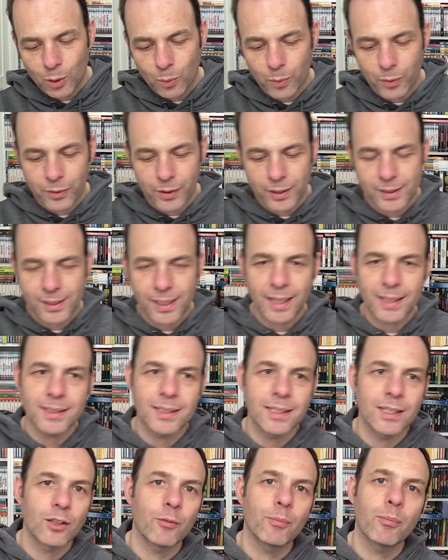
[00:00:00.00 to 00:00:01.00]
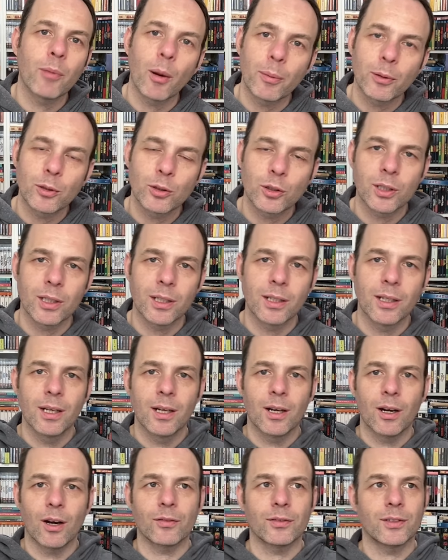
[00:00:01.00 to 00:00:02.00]
with this idea of puppetry,
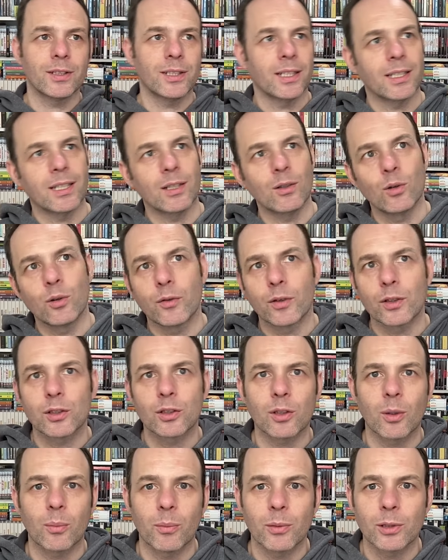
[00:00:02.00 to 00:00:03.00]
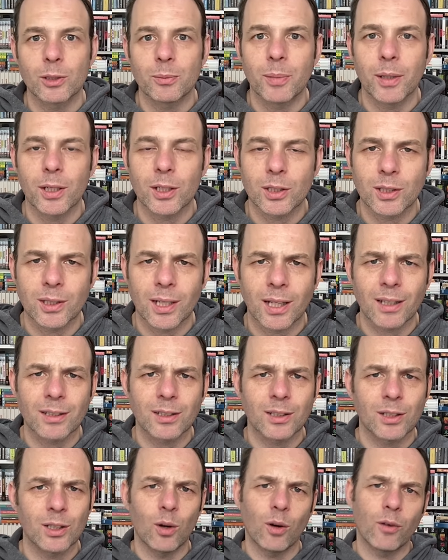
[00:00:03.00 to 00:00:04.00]
of taking over someone's
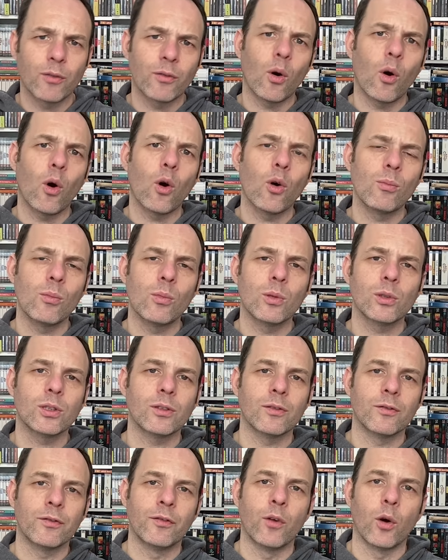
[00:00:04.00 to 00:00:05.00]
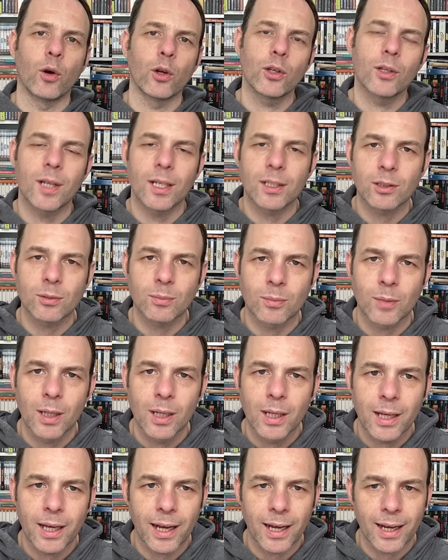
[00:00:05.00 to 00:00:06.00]
personality, of almost voyeurism
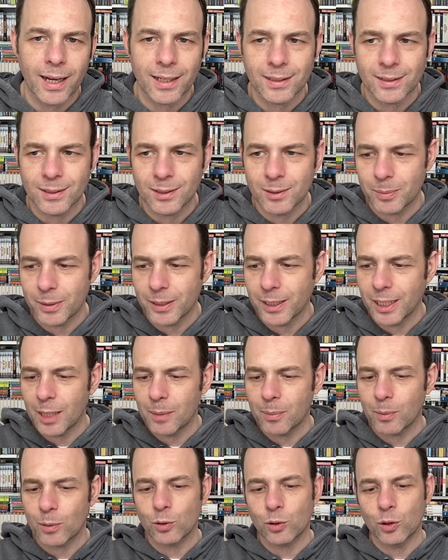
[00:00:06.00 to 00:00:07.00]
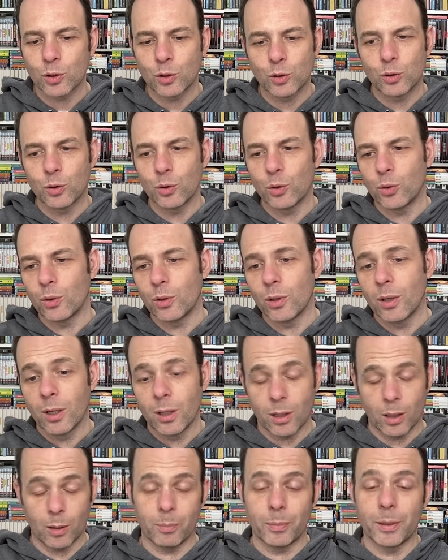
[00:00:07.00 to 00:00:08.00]
and being able to do,
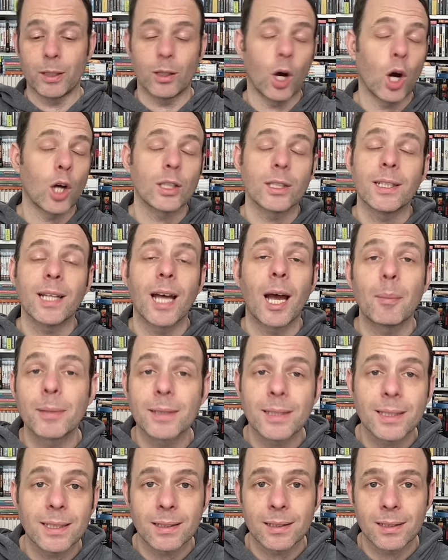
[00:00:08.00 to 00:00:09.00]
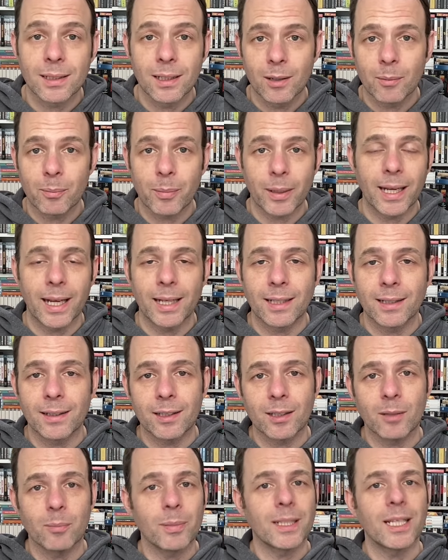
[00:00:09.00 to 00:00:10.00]
or being uninhibited by
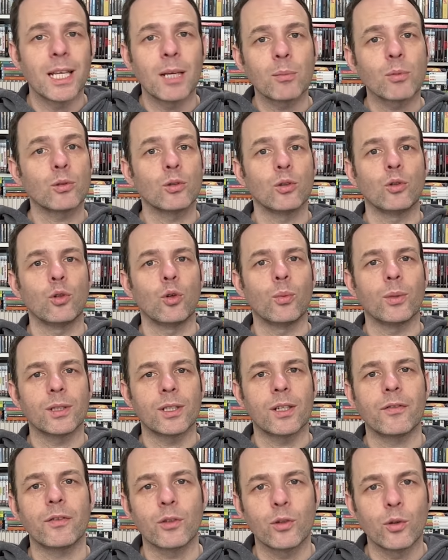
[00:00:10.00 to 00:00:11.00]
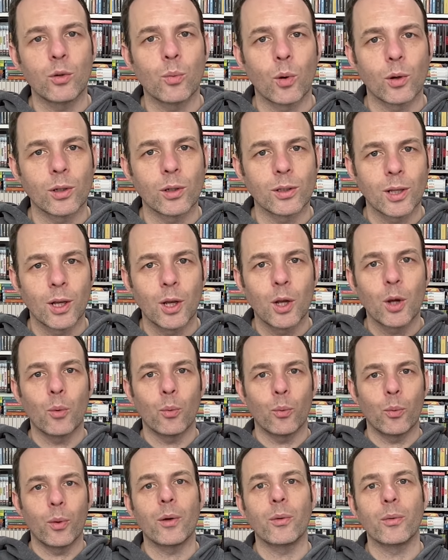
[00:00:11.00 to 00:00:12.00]
anything, being able to do whatever you want
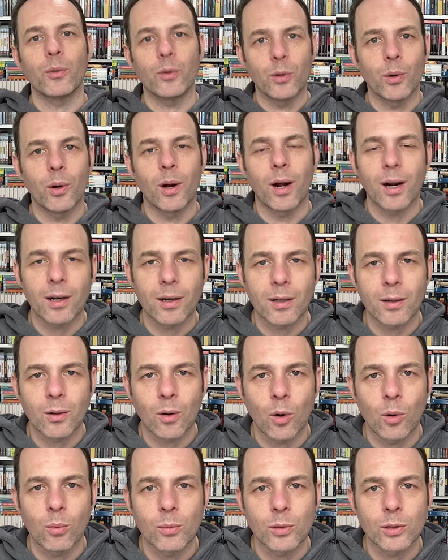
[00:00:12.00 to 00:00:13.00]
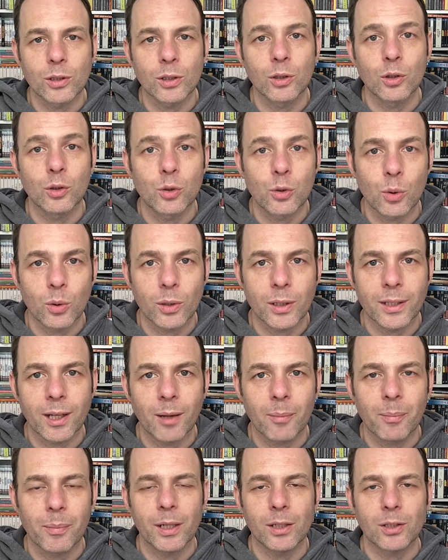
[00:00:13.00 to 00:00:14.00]
while you are almost controlling
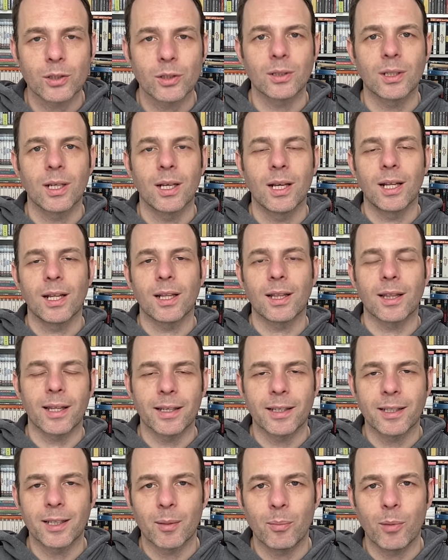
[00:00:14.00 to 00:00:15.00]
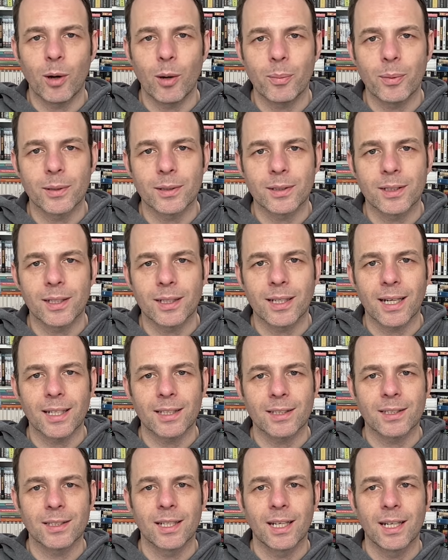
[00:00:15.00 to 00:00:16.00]
that person like a puppet. There
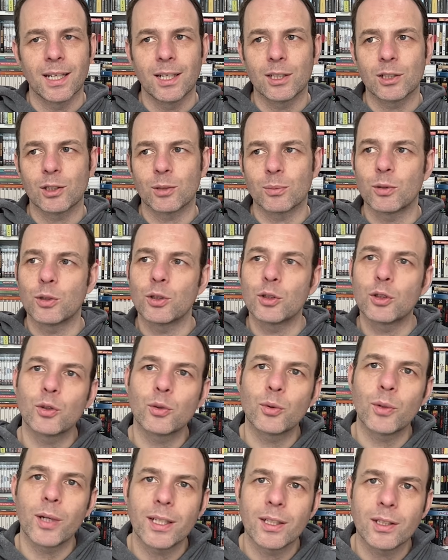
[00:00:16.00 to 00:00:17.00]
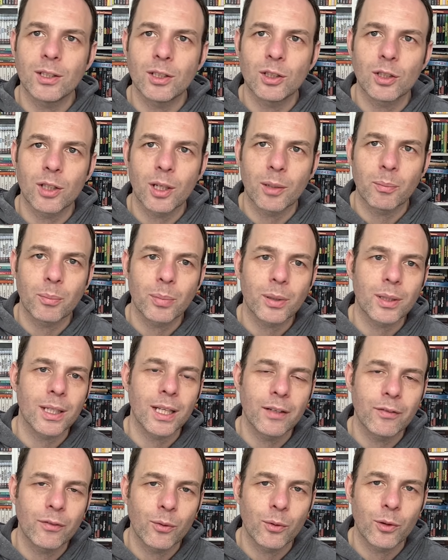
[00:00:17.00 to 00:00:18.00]
is some strange and
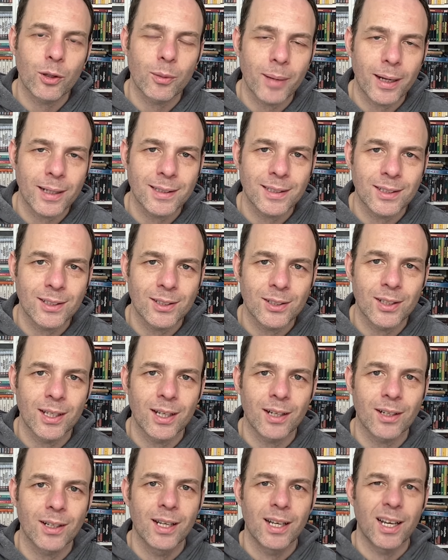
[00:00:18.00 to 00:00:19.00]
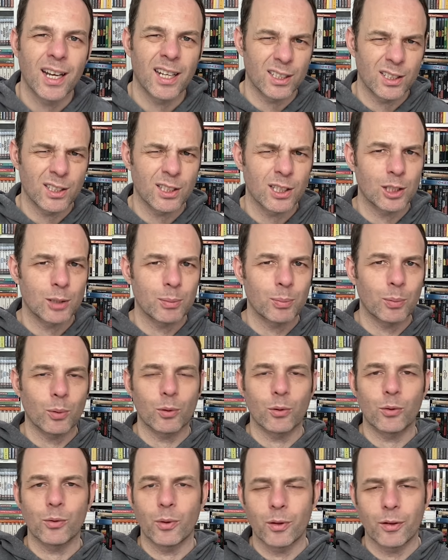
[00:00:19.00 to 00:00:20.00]
playful thematics there, and it's
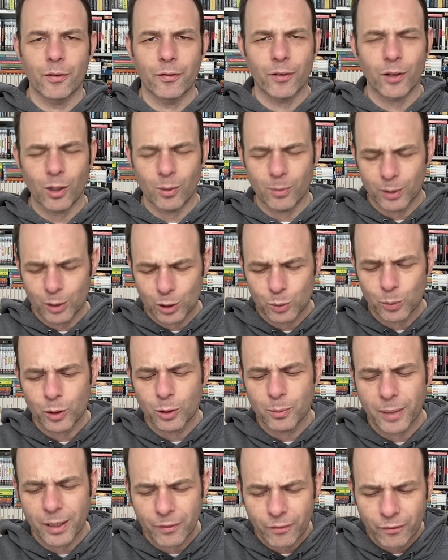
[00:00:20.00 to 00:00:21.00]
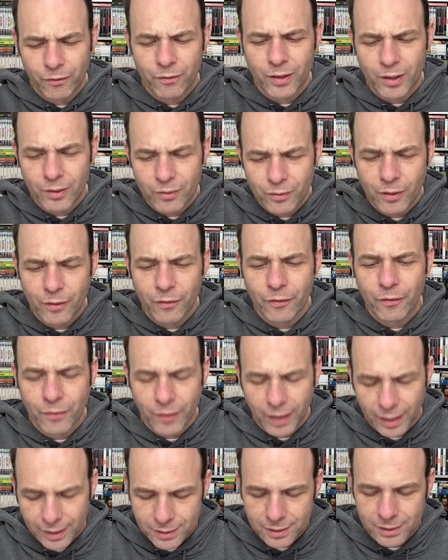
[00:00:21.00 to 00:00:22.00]
explored throughout the film, and it's one of my favourite
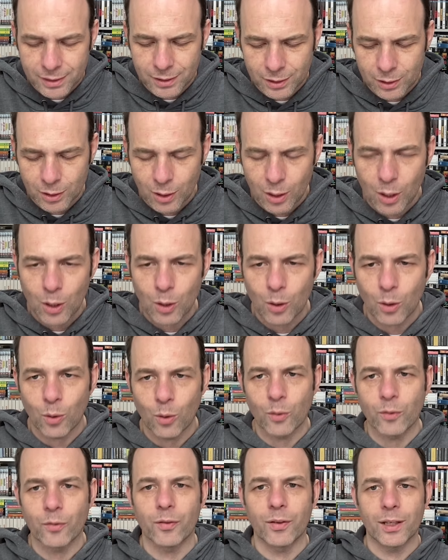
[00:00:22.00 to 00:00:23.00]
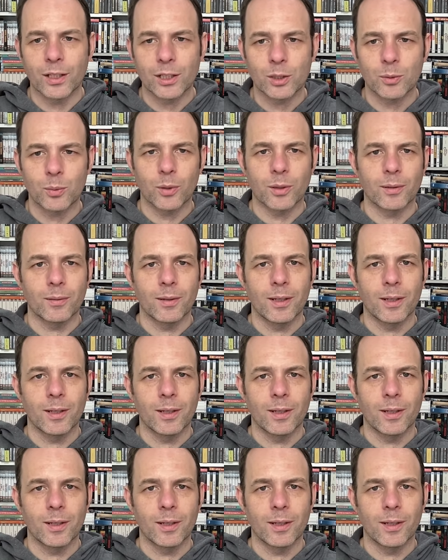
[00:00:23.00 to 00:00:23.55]
facets of this one.